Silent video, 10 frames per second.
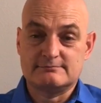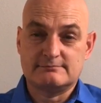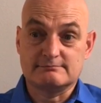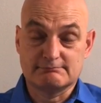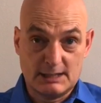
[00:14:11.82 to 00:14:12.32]

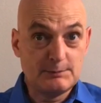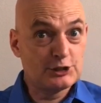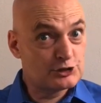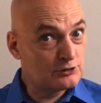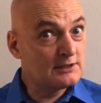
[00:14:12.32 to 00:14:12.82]
Maybe it
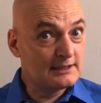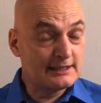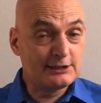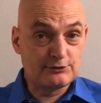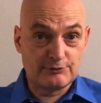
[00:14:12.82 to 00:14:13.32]
should
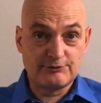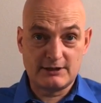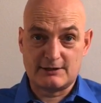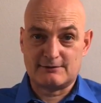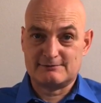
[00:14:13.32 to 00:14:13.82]
lead to
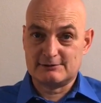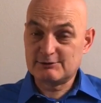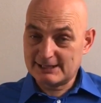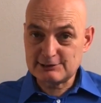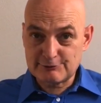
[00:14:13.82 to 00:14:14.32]
fear,
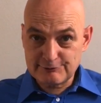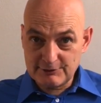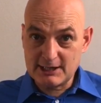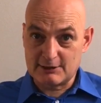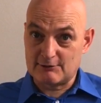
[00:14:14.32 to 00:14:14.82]
greater
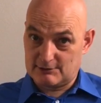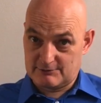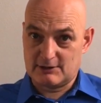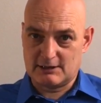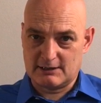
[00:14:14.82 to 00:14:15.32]
fear
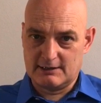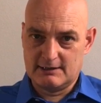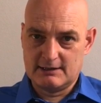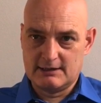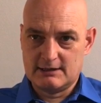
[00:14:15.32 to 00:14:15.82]
of God,
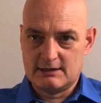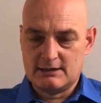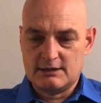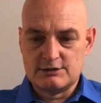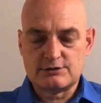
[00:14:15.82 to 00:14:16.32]

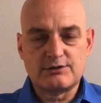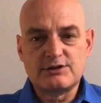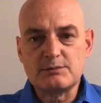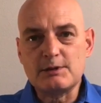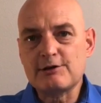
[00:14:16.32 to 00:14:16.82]
so that
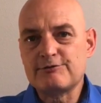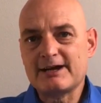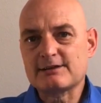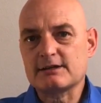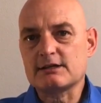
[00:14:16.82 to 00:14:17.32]
the mere
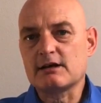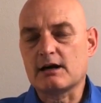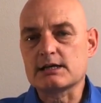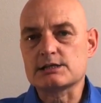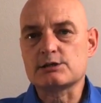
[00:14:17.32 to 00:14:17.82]
fact that
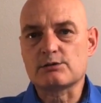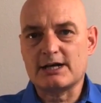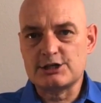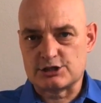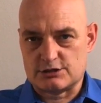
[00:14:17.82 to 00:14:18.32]
God is
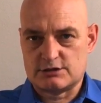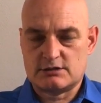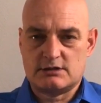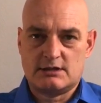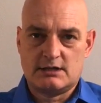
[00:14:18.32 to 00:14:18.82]
gracious
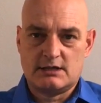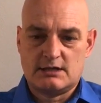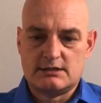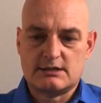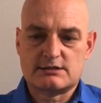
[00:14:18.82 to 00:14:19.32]

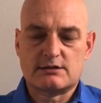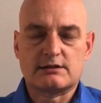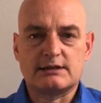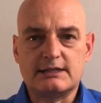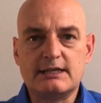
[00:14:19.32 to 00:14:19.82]
does not
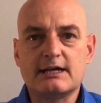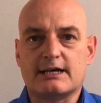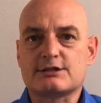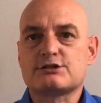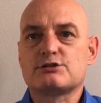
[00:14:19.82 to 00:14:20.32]
lead
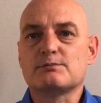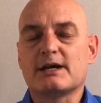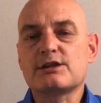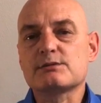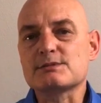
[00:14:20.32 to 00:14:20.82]
us to
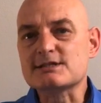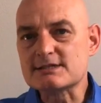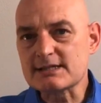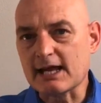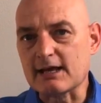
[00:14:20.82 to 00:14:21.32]
make the
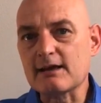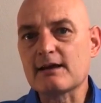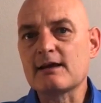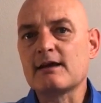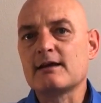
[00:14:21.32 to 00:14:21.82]
mistake
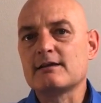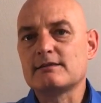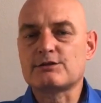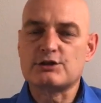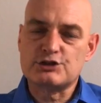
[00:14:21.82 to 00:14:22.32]

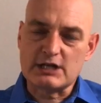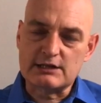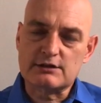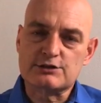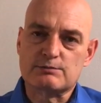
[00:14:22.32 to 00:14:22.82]
that the
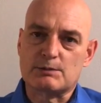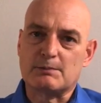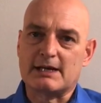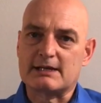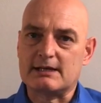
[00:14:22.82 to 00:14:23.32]
Gentiles were
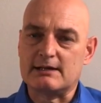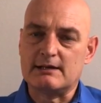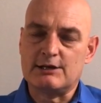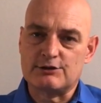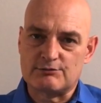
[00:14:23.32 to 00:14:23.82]
making
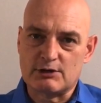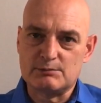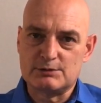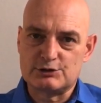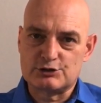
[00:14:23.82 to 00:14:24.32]
in the
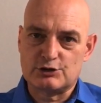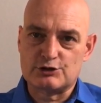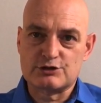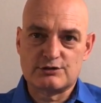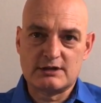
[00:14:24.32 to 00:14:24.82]
Roman
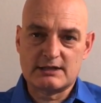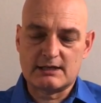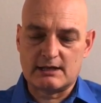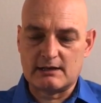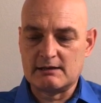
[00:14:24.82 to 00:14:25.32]
church,
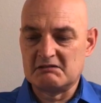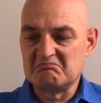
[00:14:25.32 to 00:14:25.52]
thinking,